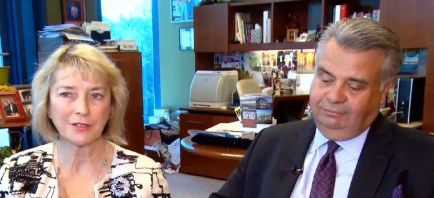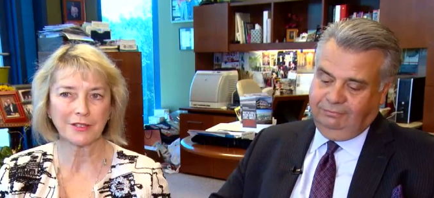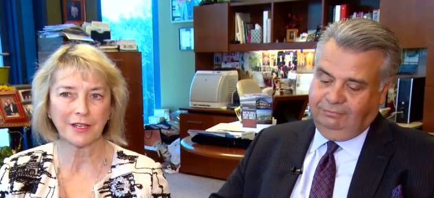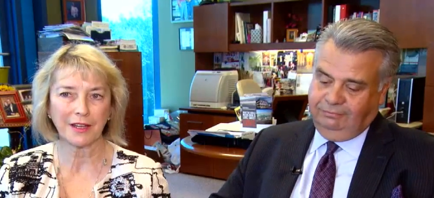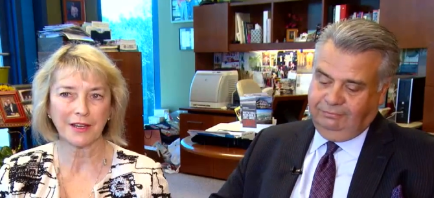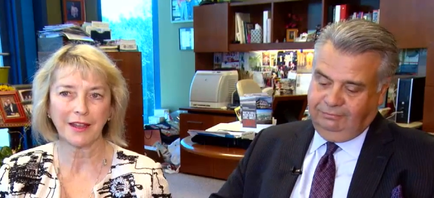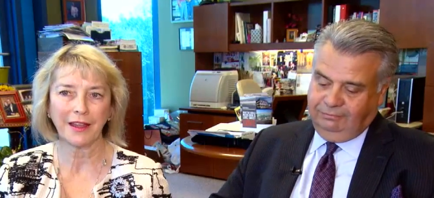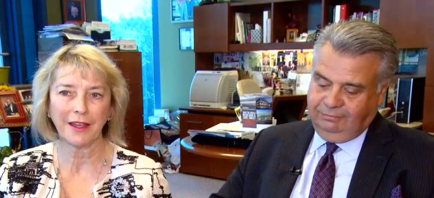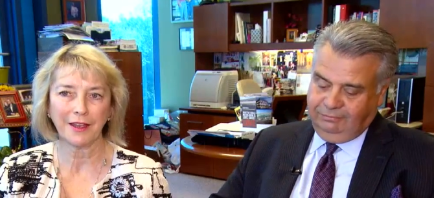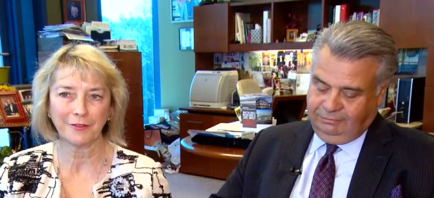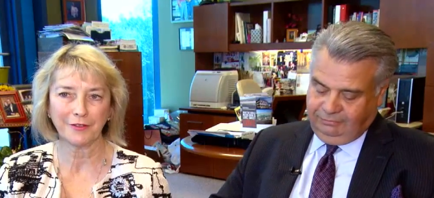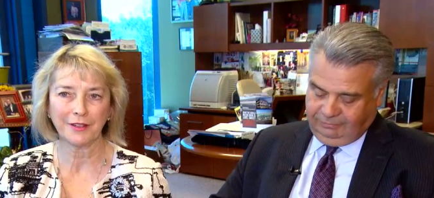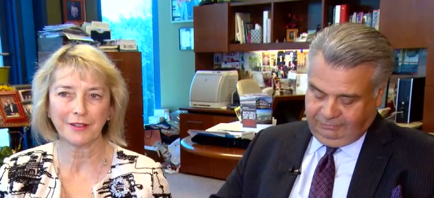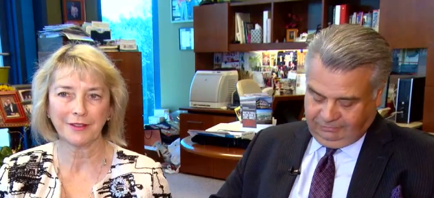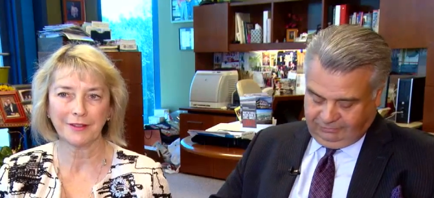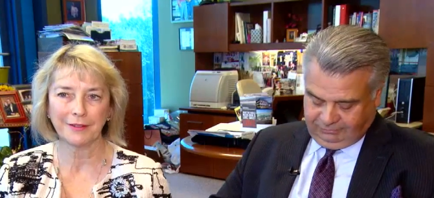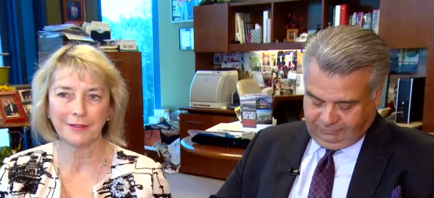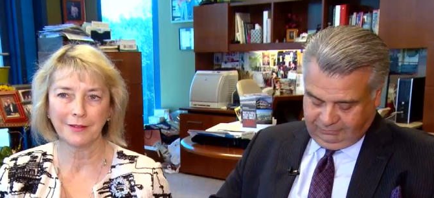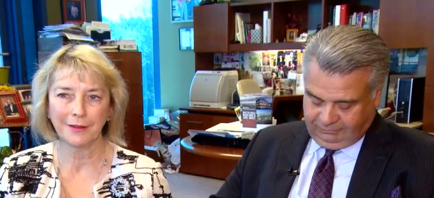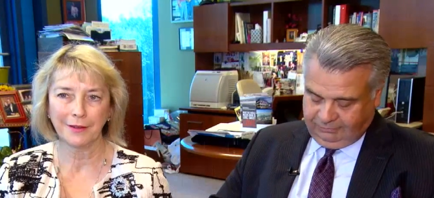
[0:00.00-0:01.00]
Speaker 1: not
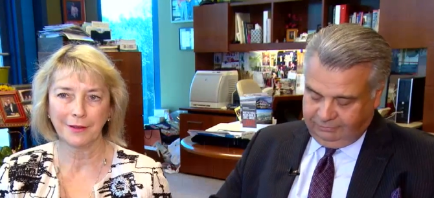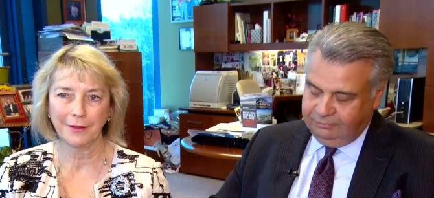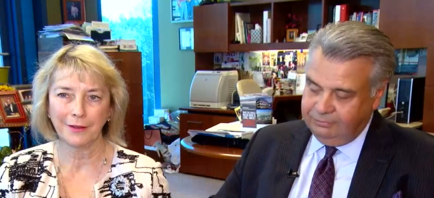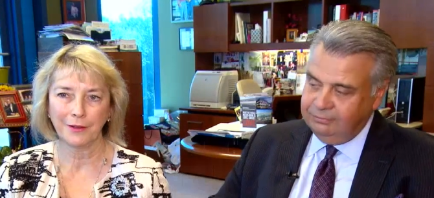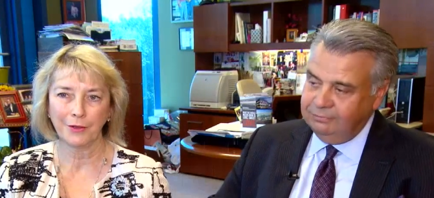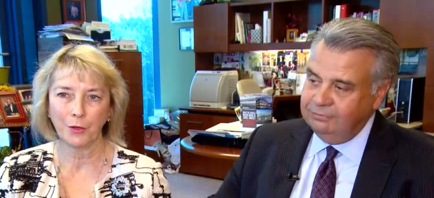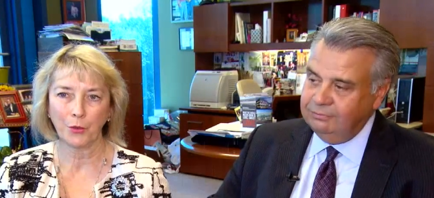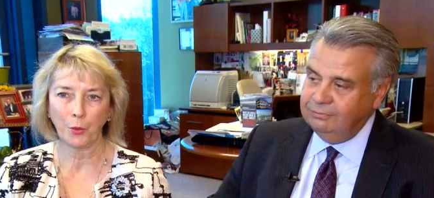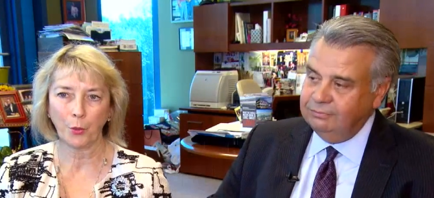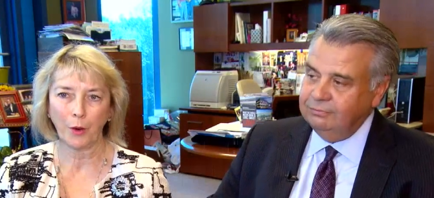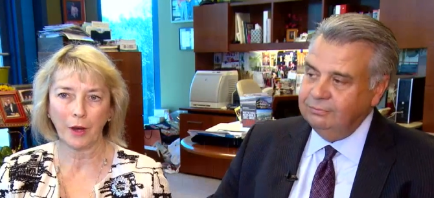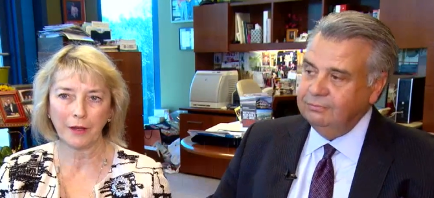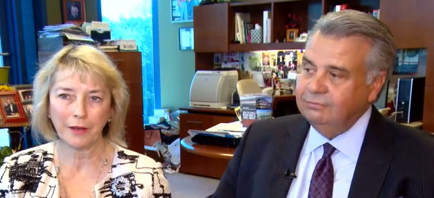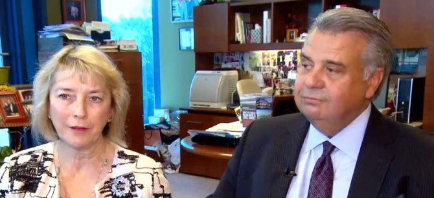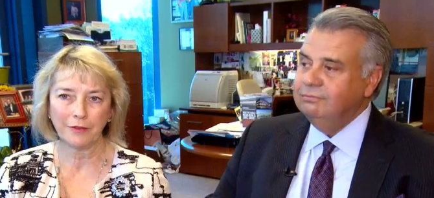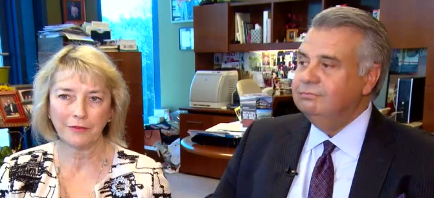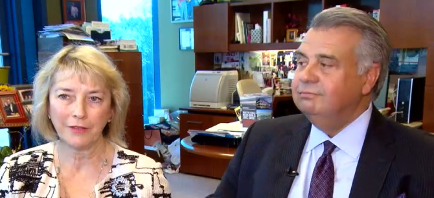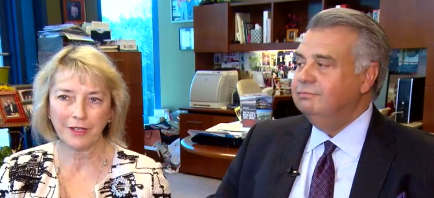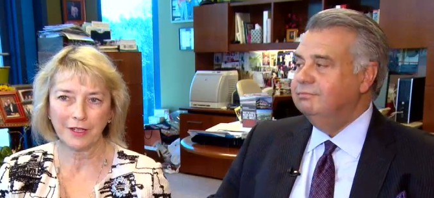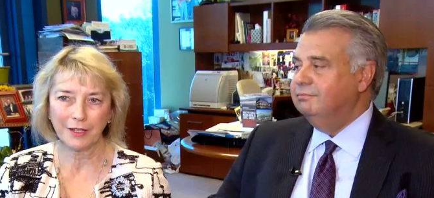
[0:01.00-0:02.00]
having your
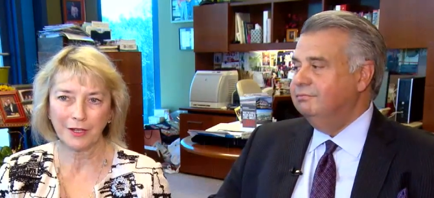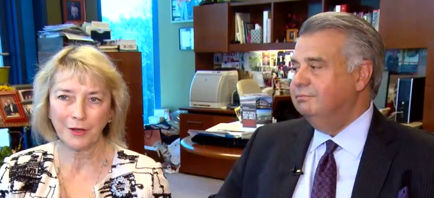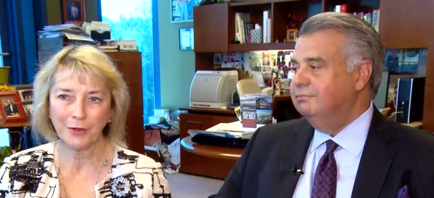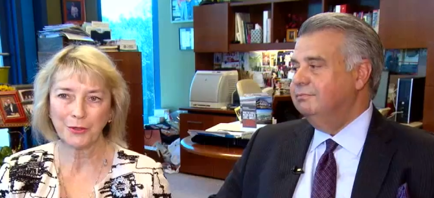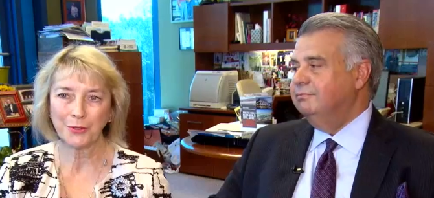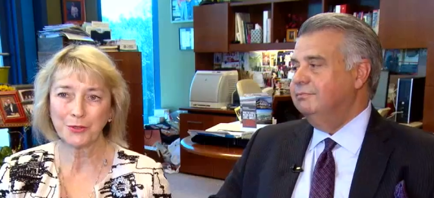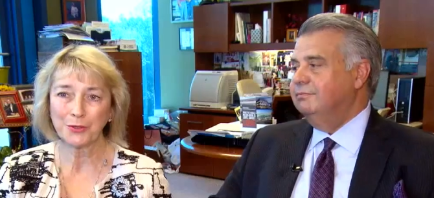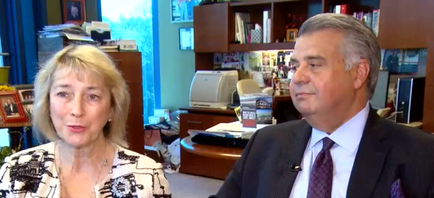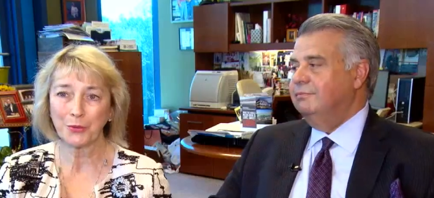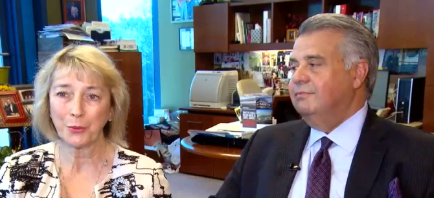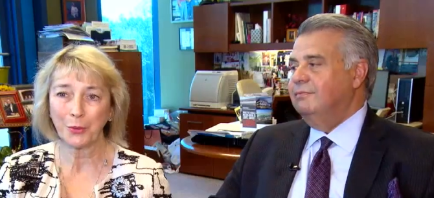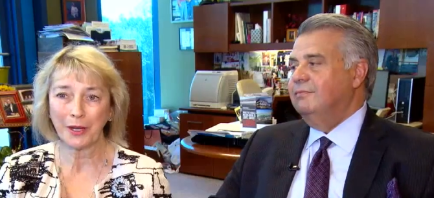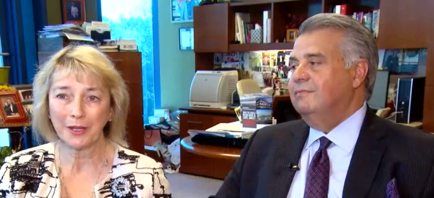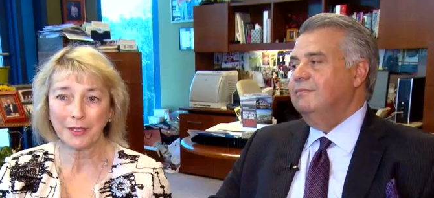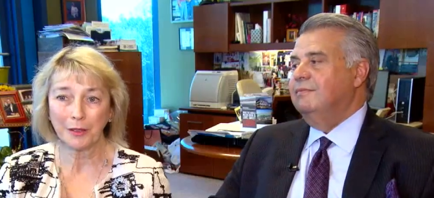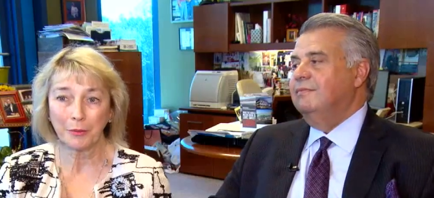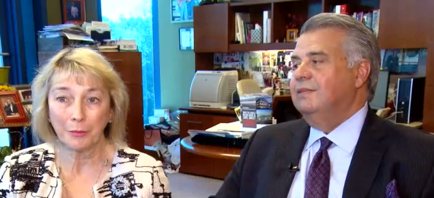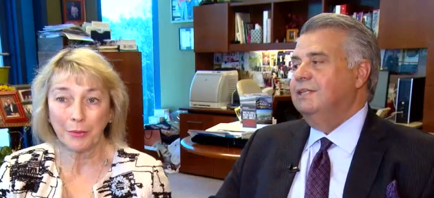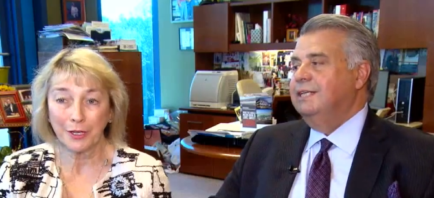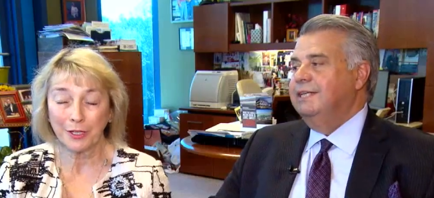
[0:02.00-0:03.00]
wedding videos or
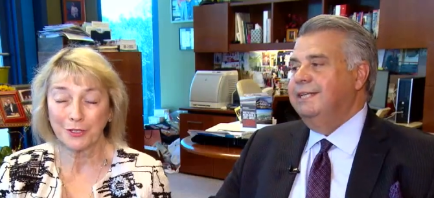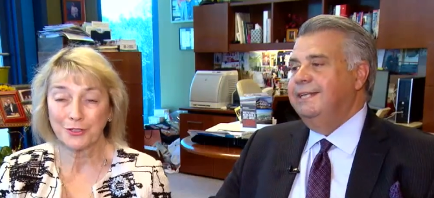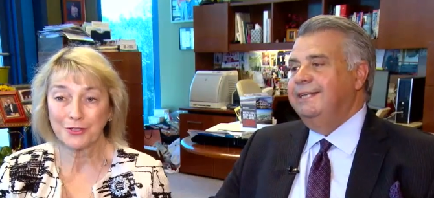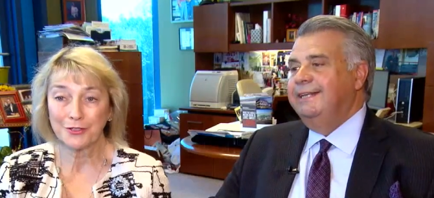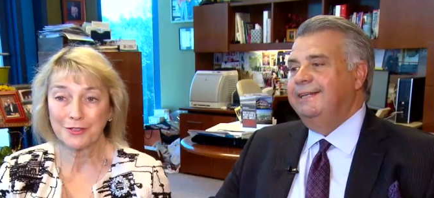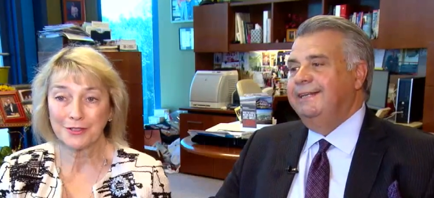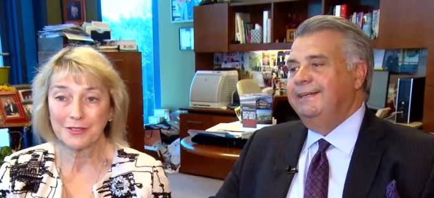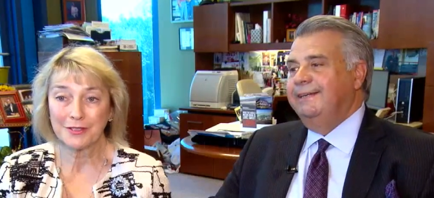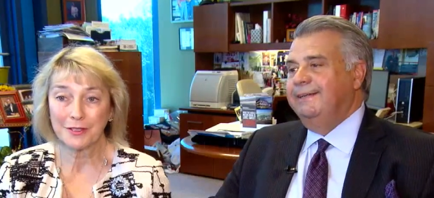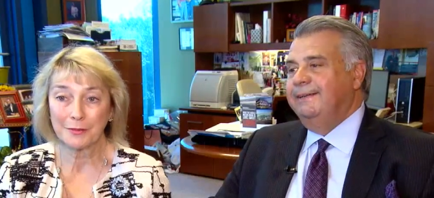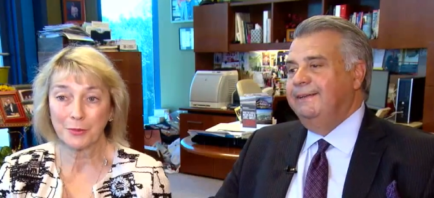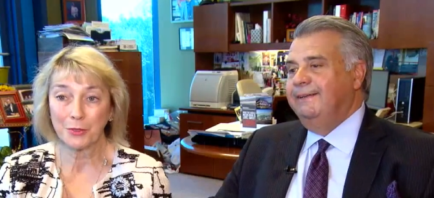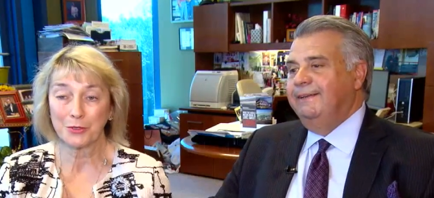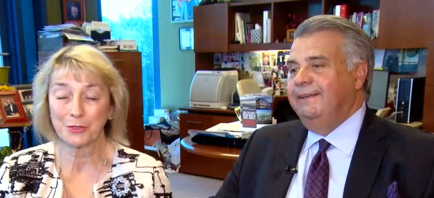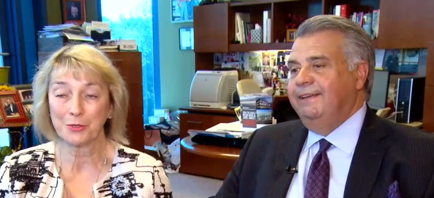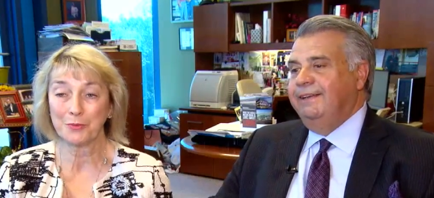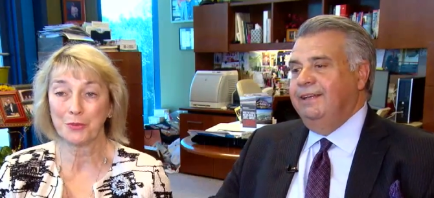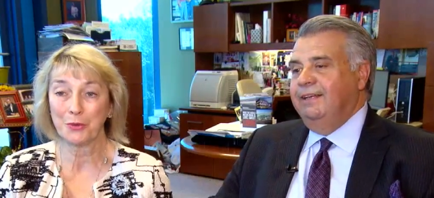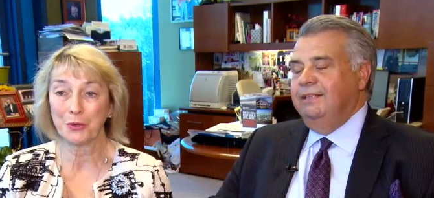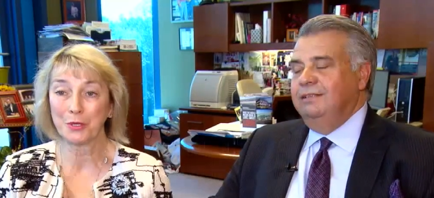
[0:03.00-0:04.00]
wedding pictures, the
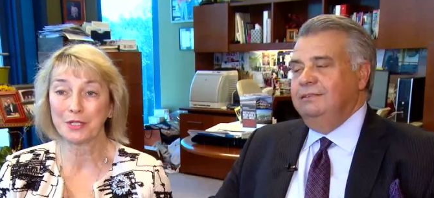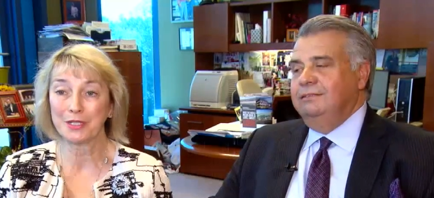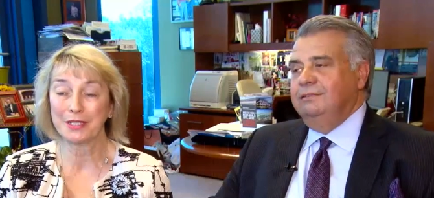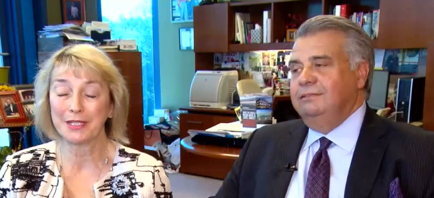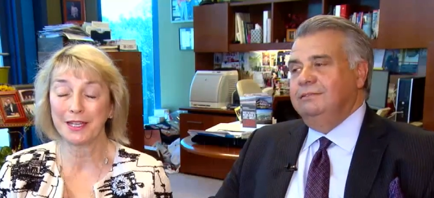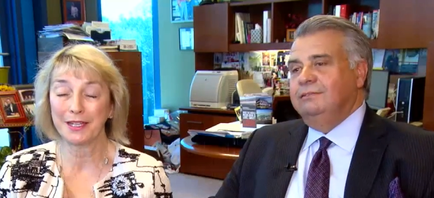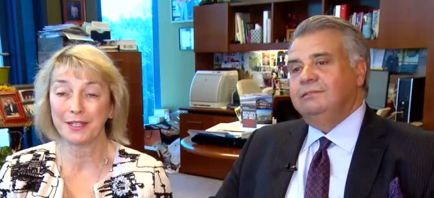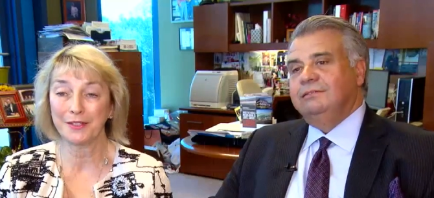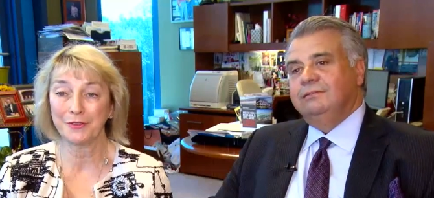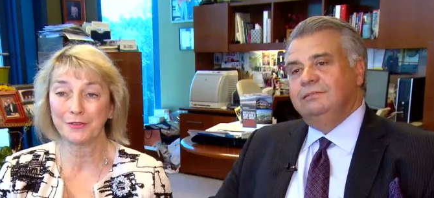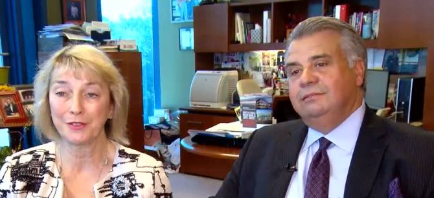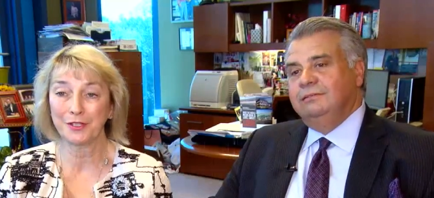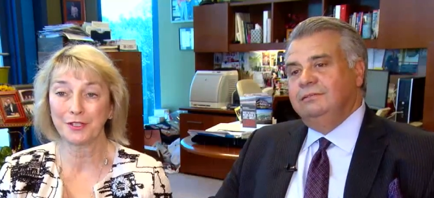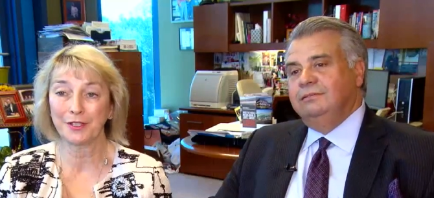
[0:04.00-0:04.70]
most important day of your